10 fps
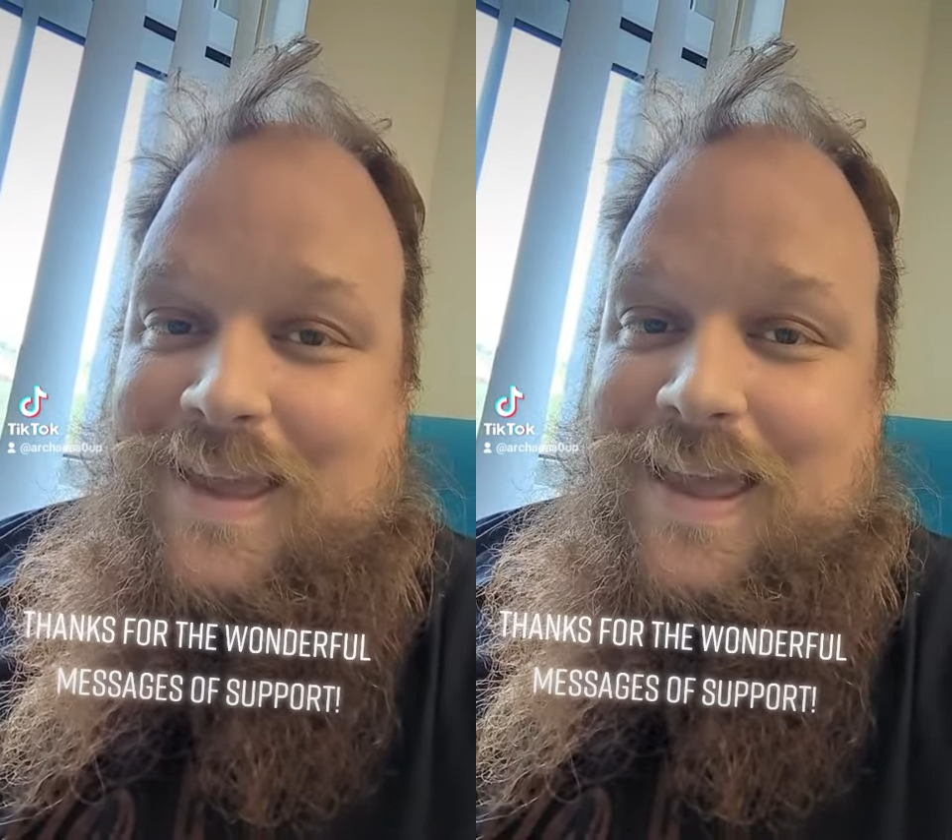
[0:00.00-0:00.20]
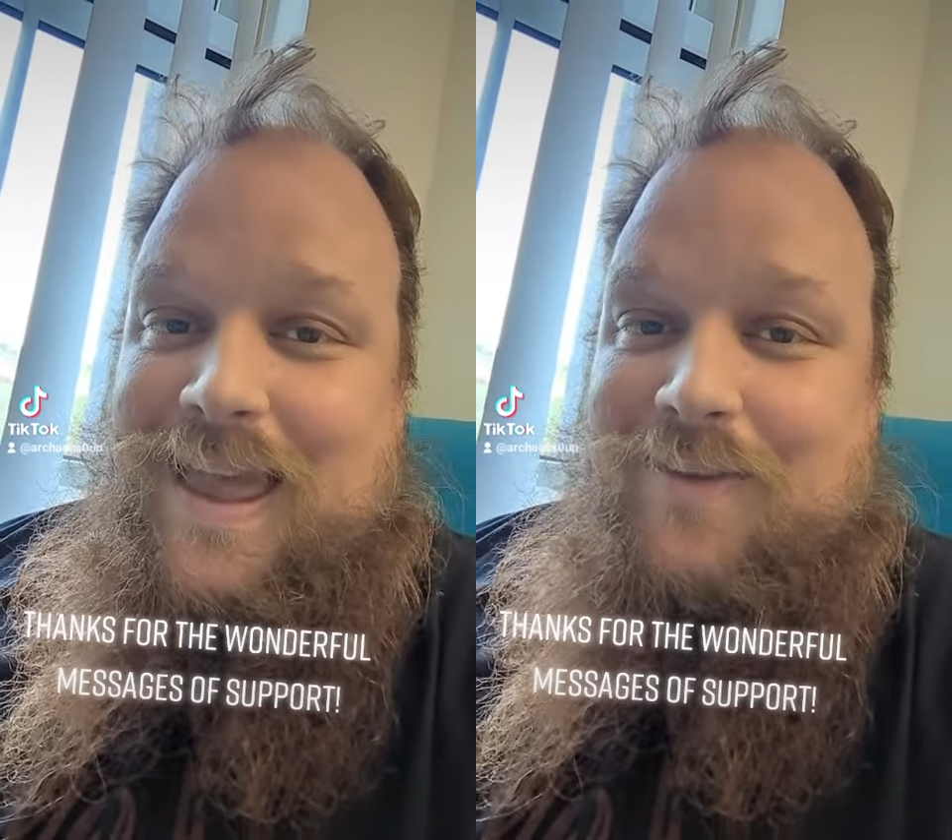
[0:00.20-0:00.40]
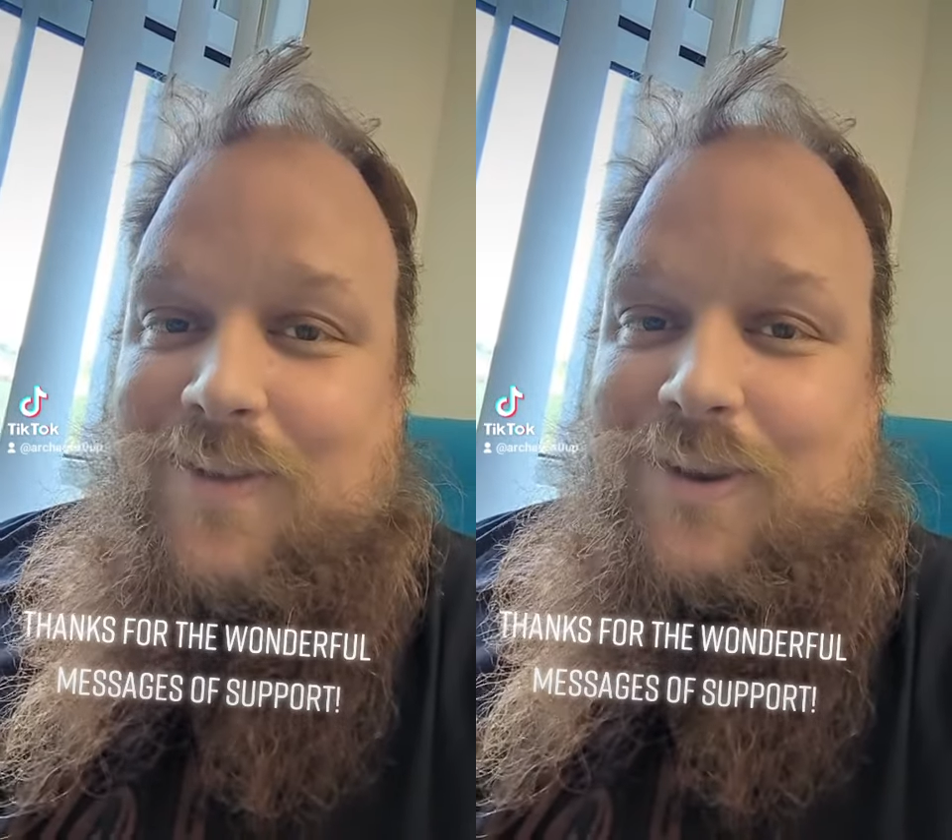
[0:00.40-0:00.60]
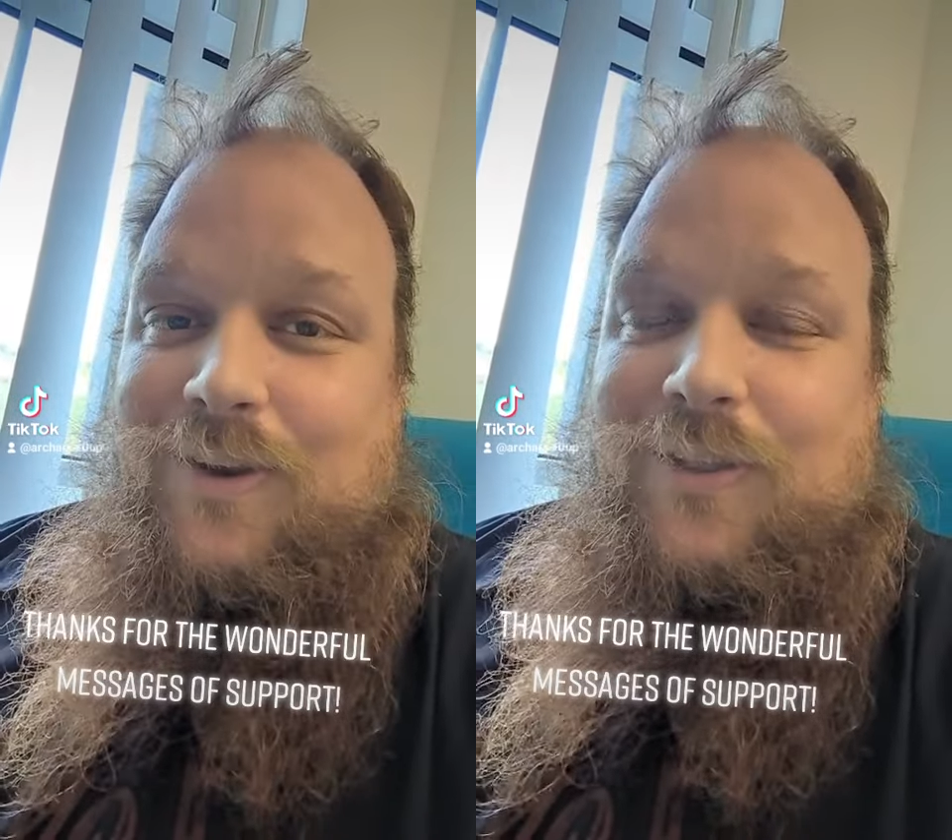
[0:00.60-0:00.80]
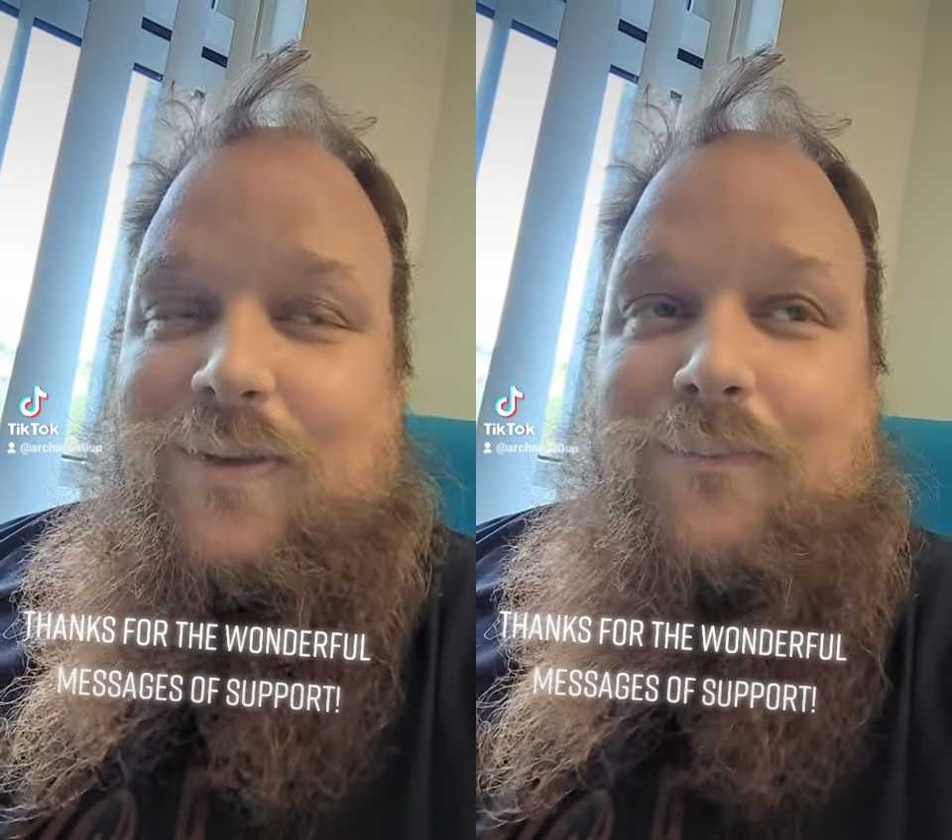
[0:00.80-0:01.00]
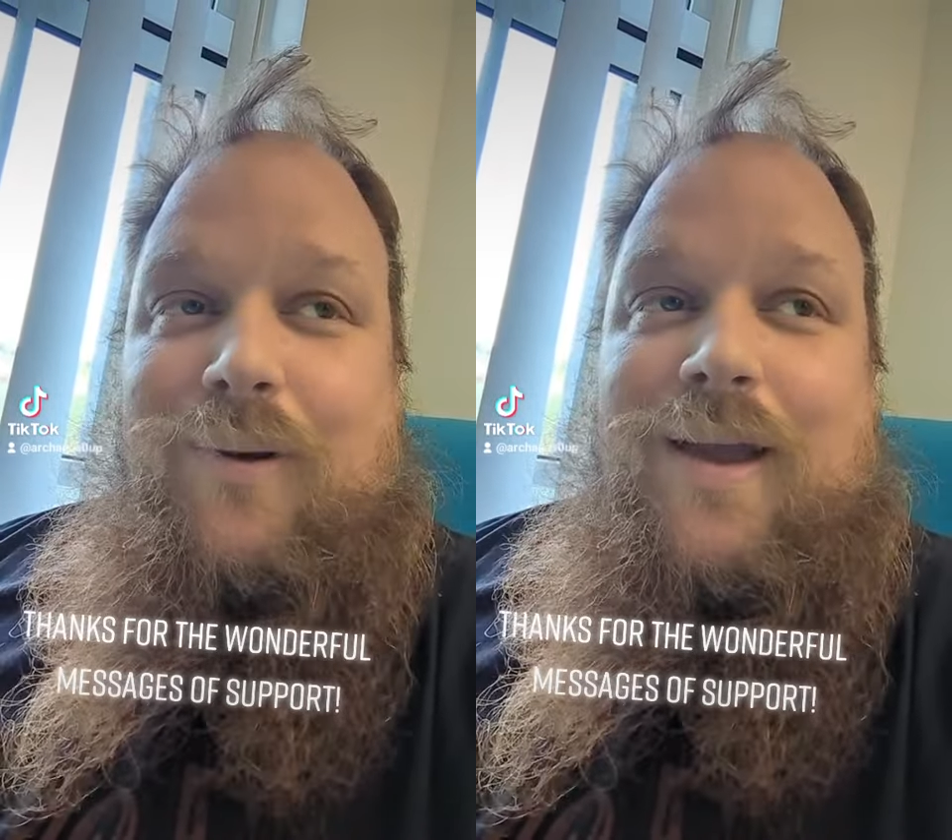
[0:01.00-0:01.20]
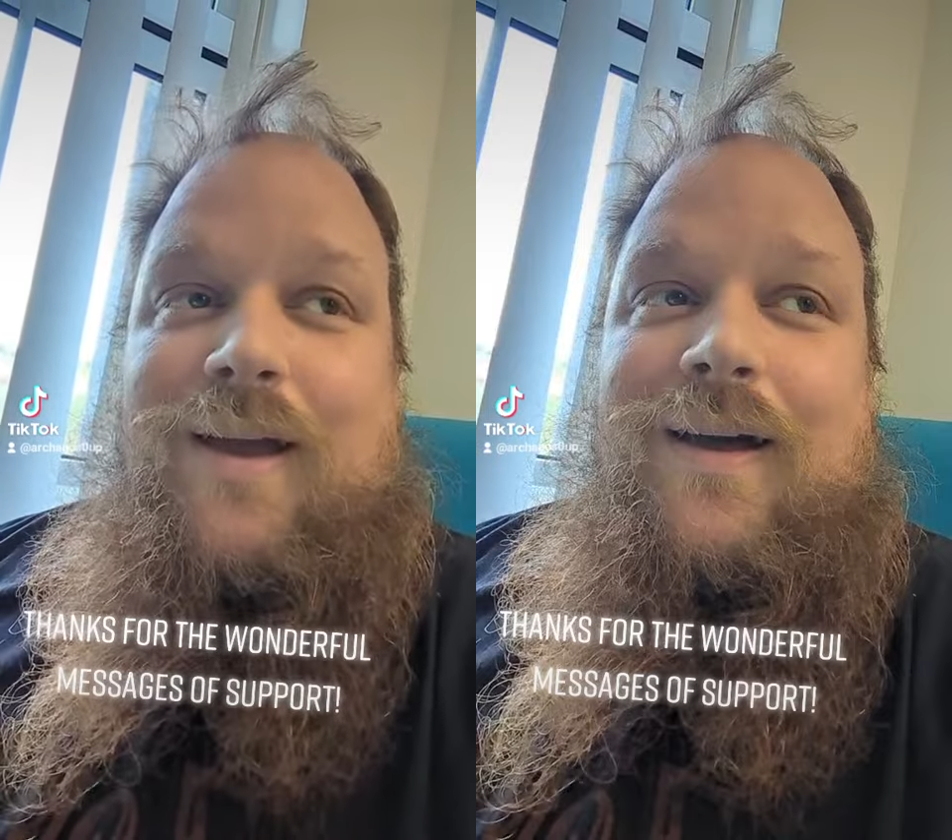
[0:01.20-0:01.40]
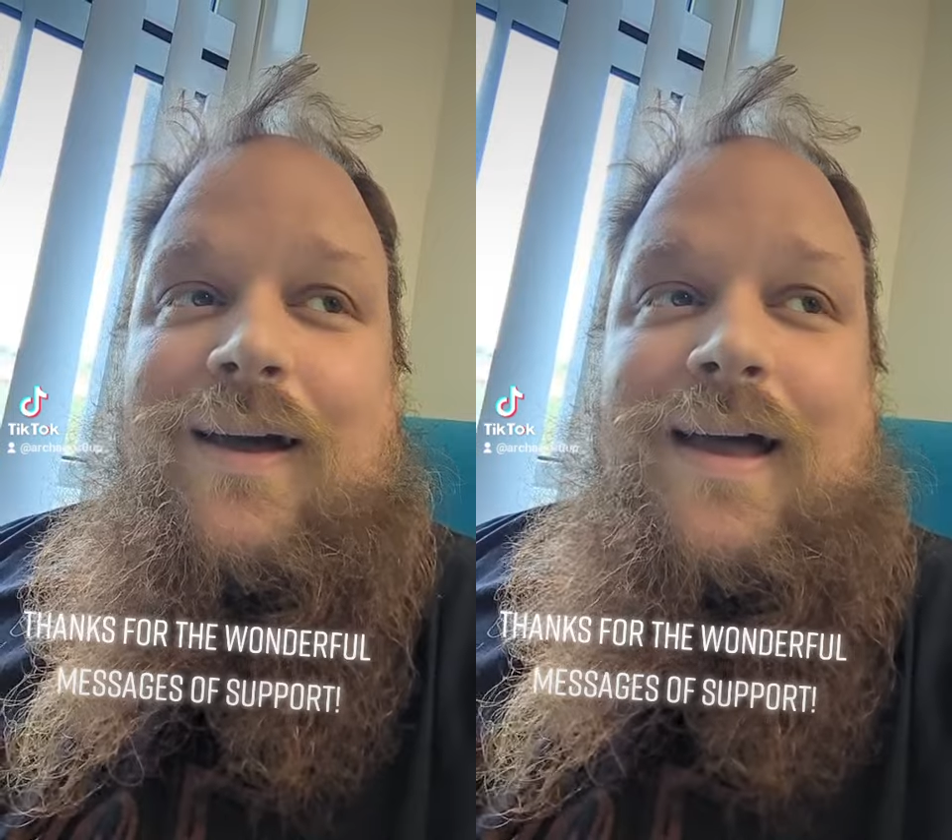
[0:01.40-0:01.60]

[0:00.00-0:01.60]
here at the Northumbria